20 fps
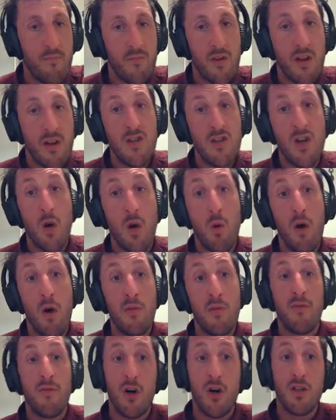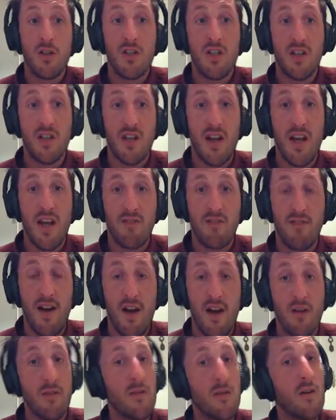So we'll move on to the next
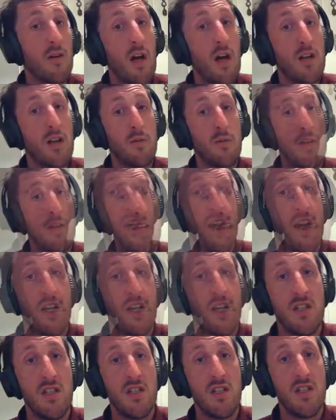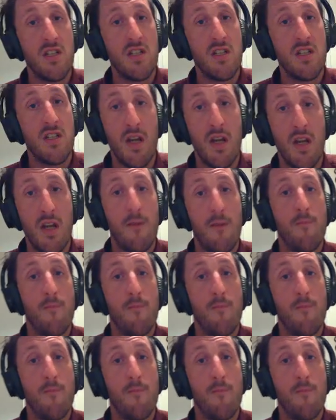round. Last week connections, this week